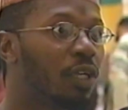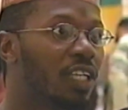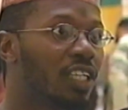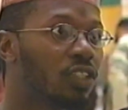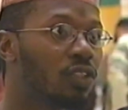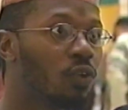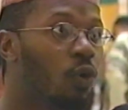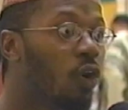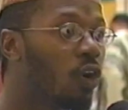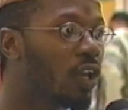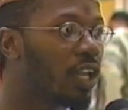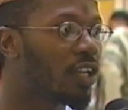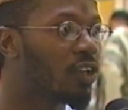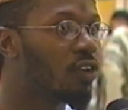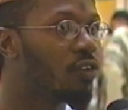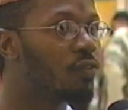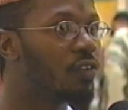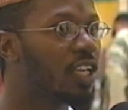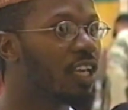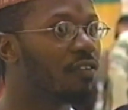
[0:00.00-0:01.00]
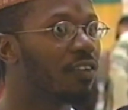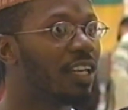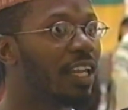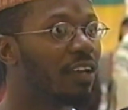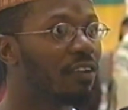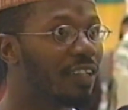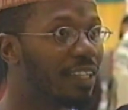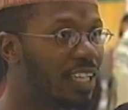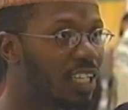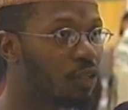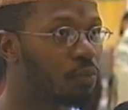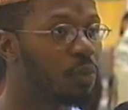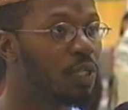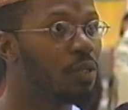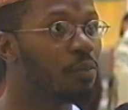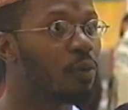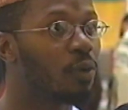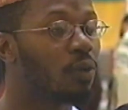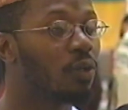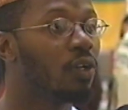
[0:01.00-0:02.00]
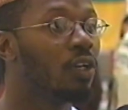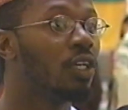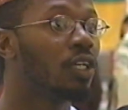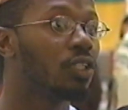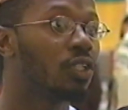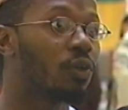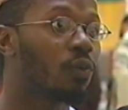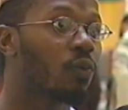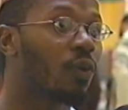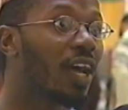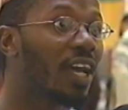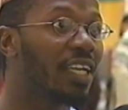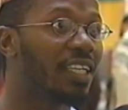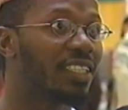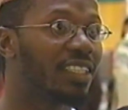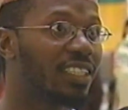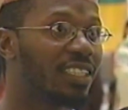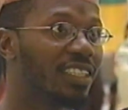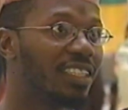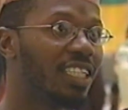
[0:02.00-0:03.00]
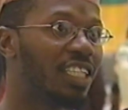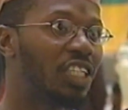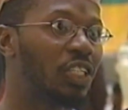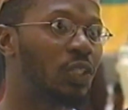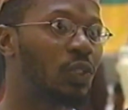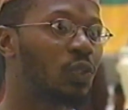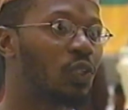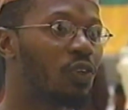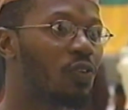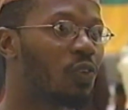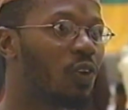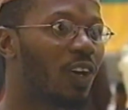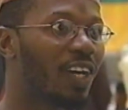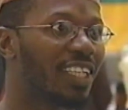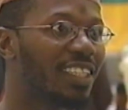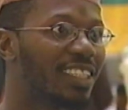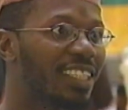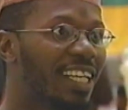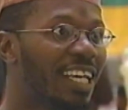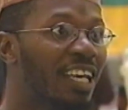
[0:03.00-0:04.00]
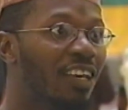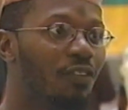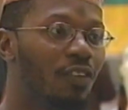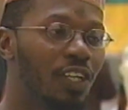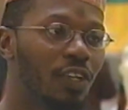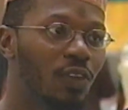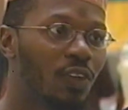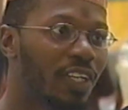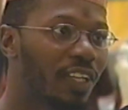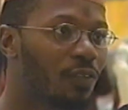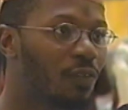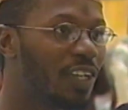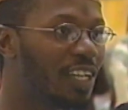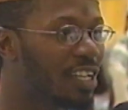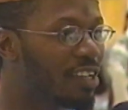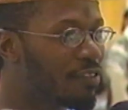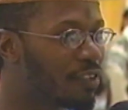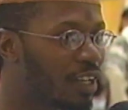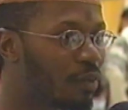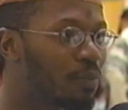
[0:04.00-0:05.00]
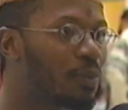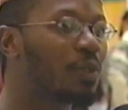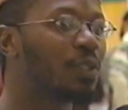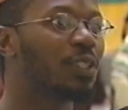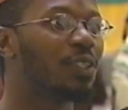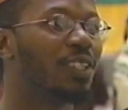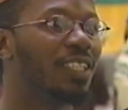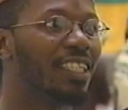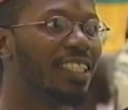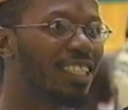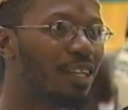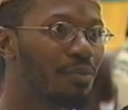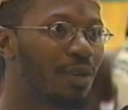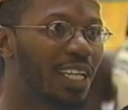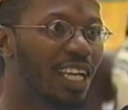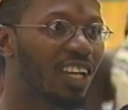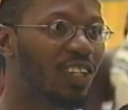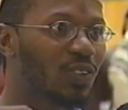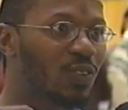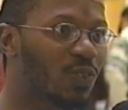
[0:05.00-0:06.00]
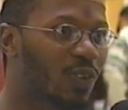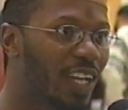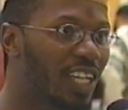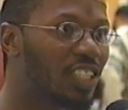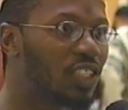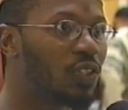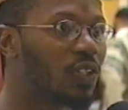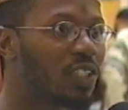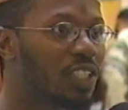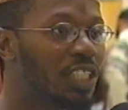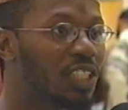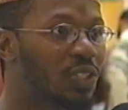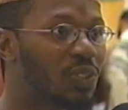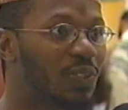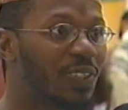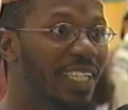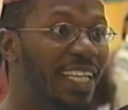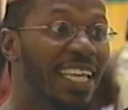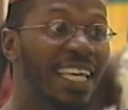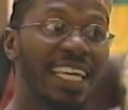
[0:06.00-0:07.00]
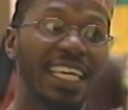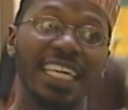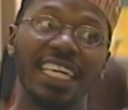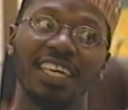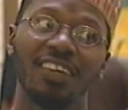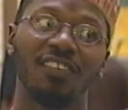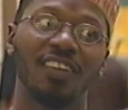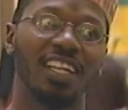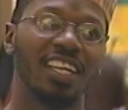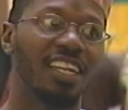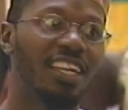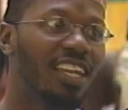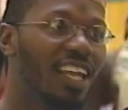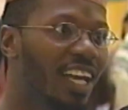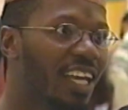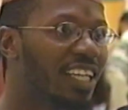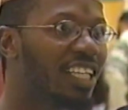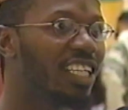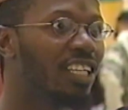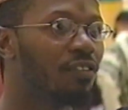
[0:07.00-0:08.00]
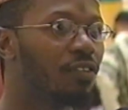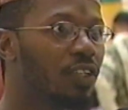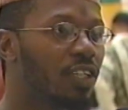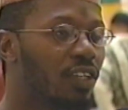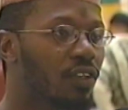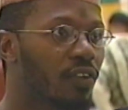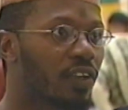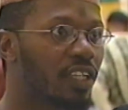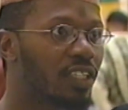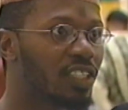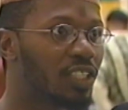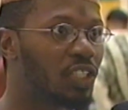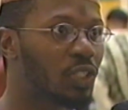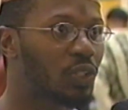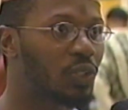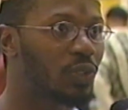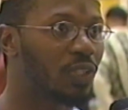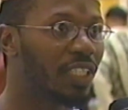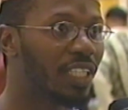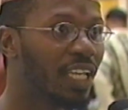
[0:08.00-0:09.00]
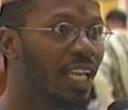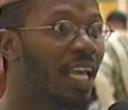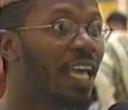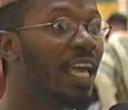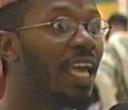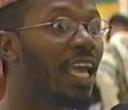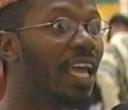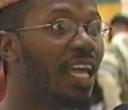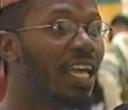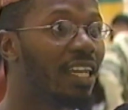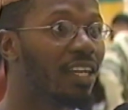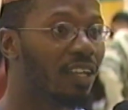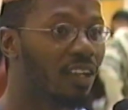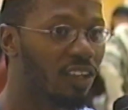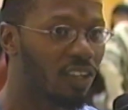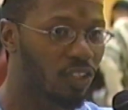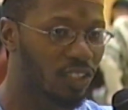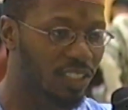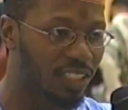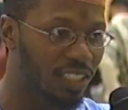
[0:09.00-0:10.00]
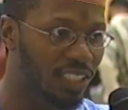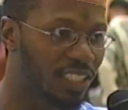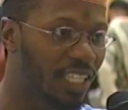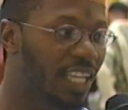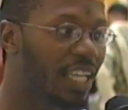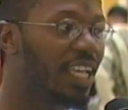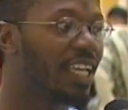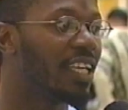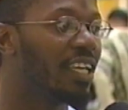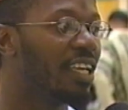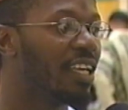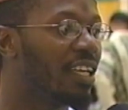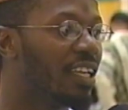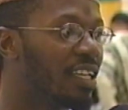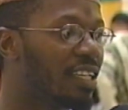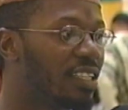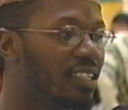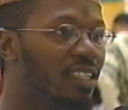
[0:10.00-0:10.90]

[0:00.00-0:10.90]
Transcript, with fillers: because all along we have let people to write the history for us. We know that whenever a person, somebody else writes your history, he will not give you the correct history. And today,